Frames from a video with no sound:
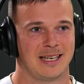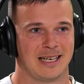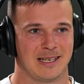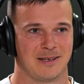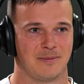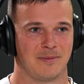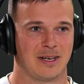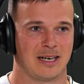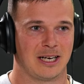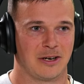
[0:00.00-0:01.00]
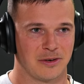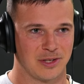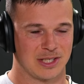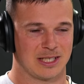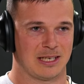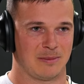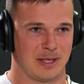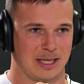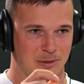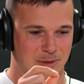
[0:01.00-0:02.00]
um, I noticed that
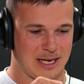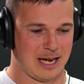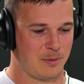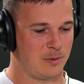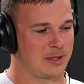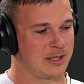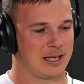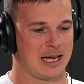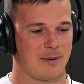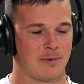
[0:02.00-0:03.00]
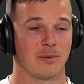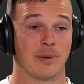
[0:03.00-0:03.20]
my little cable into the camera,